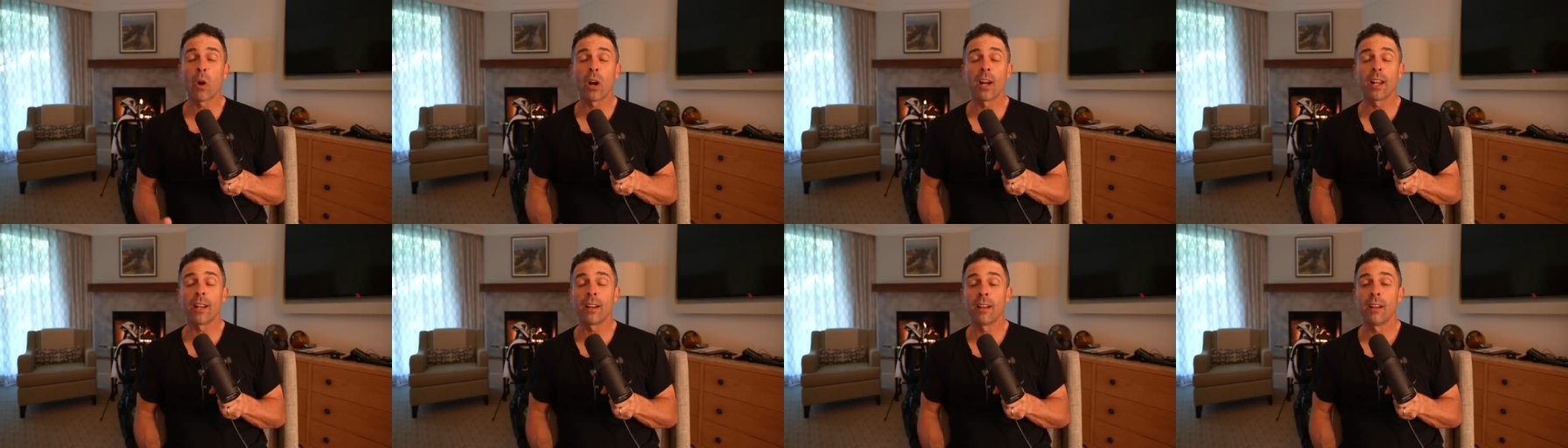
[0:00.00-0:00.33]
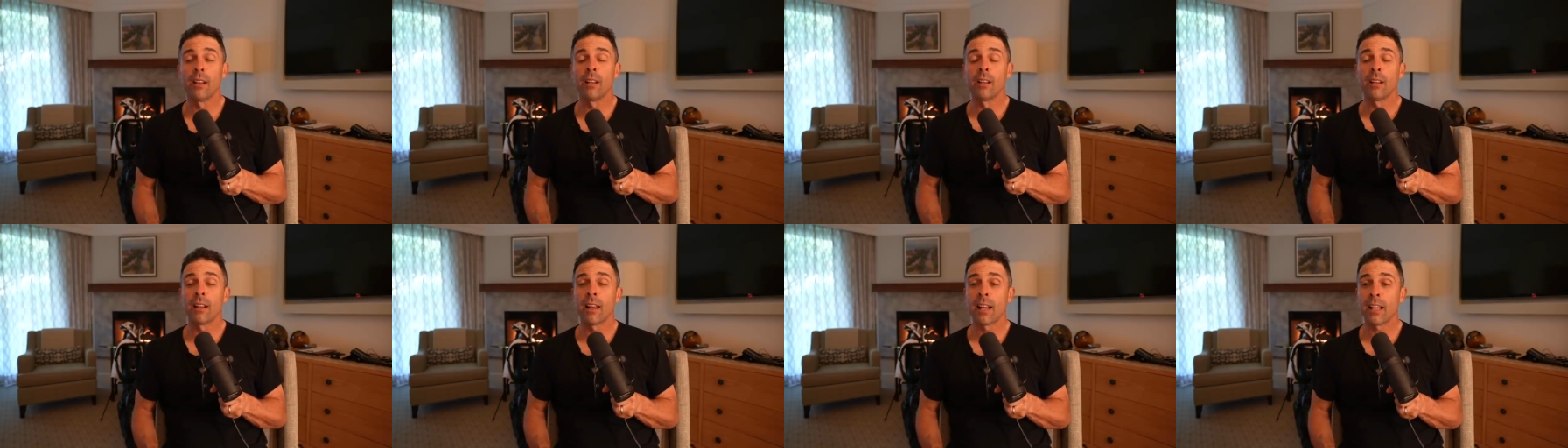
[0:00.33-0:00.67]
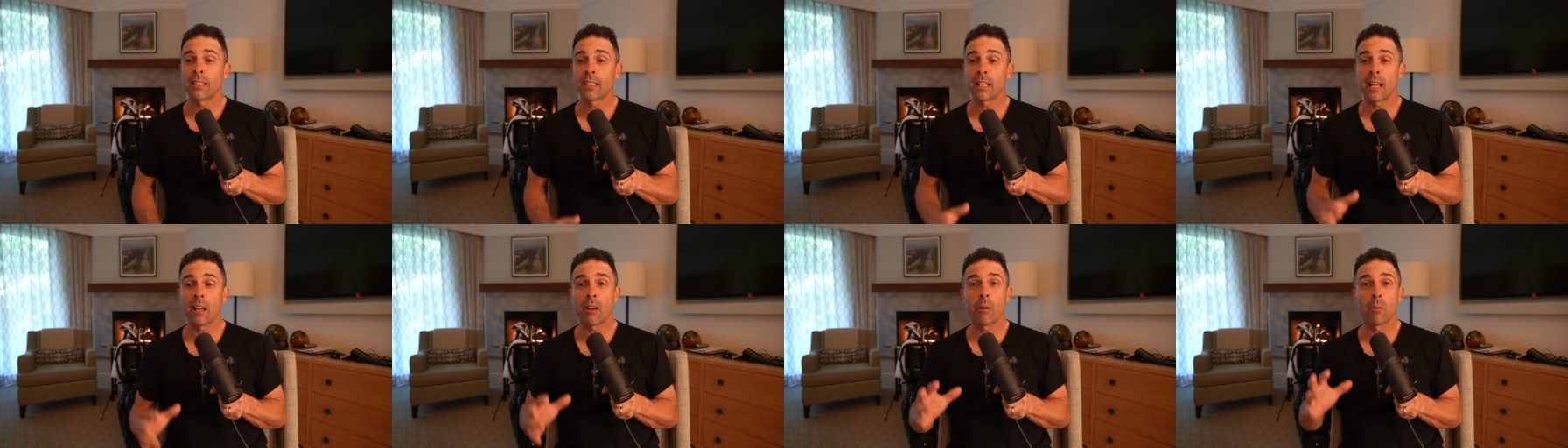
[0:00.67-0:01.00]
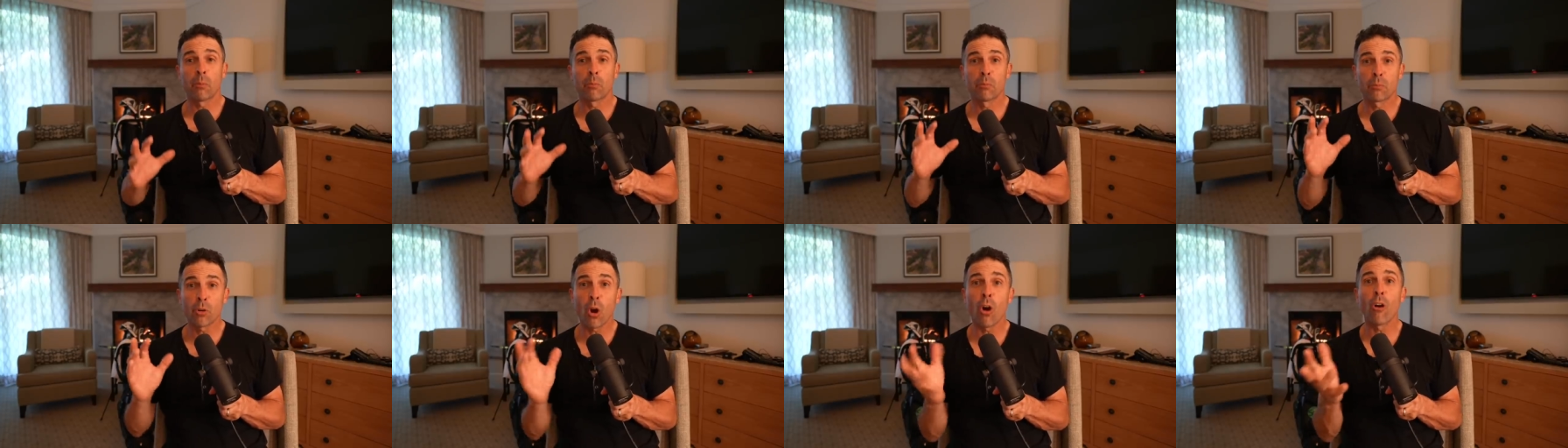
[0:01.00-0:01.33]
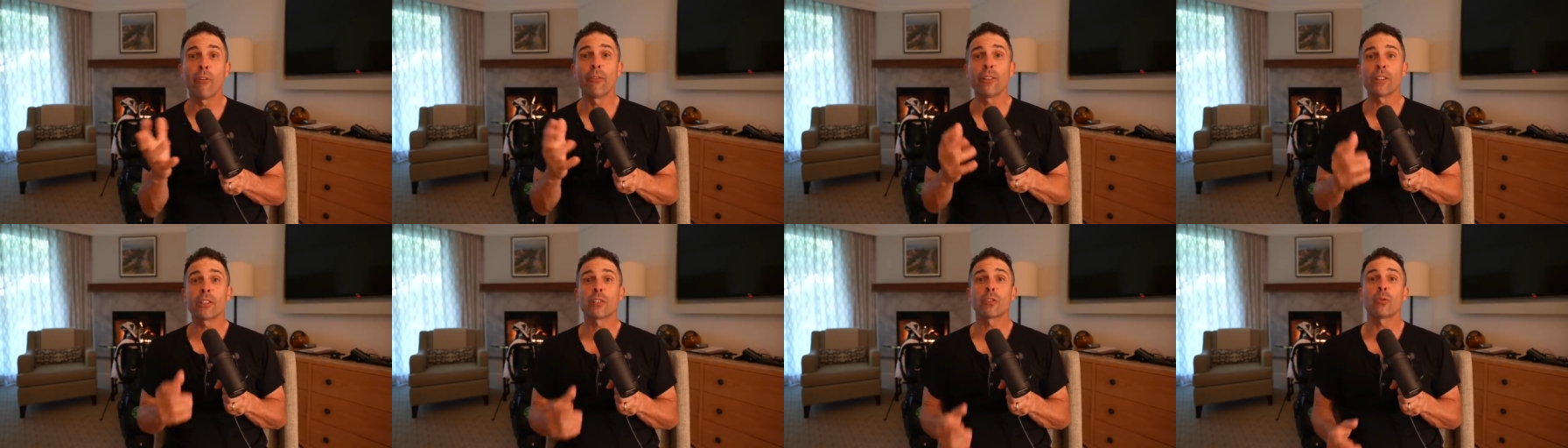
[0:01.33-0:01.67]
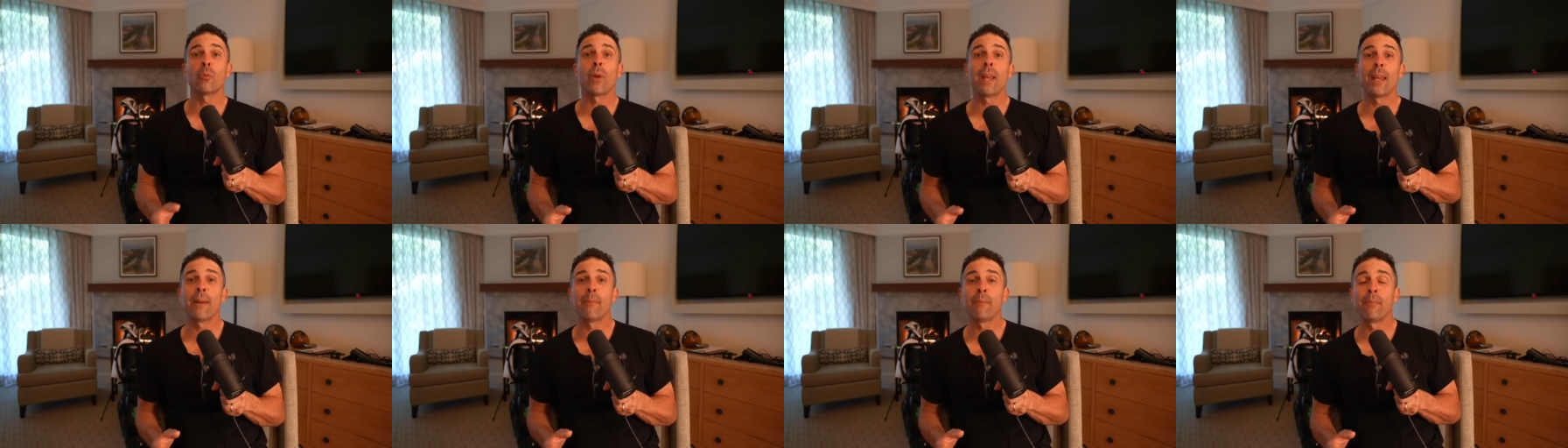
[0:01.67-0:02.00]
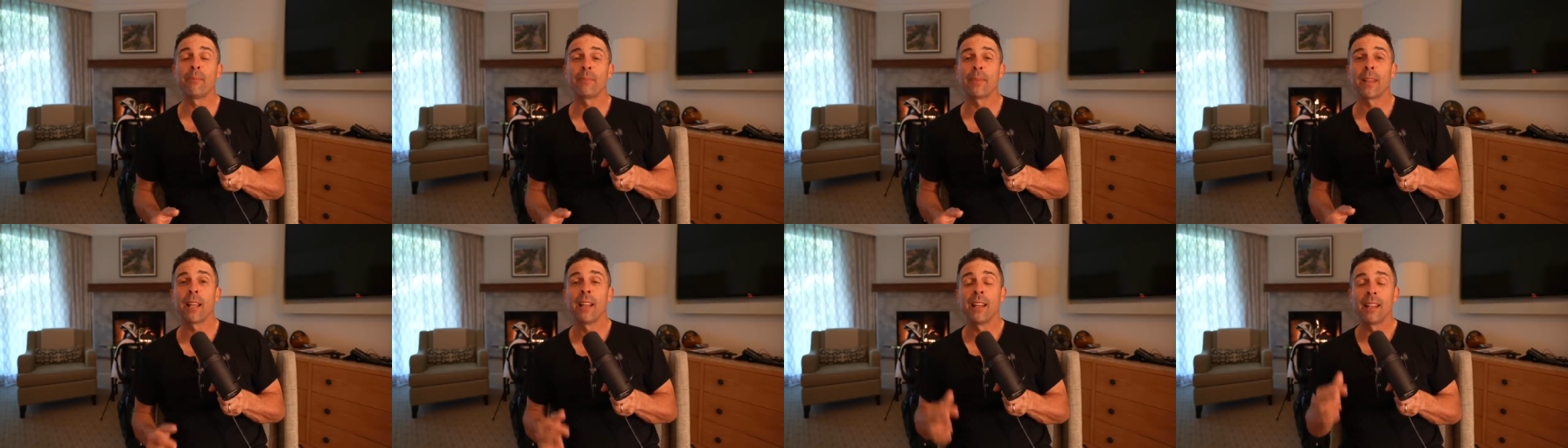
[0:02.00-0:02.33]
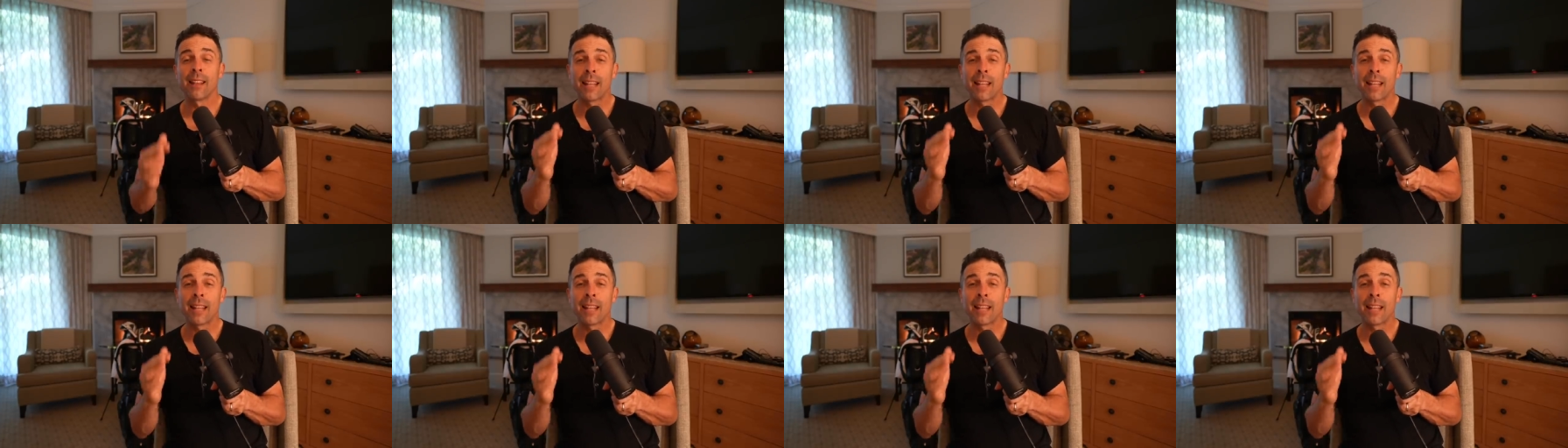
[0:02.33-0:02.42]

won. That's how dolphins swim.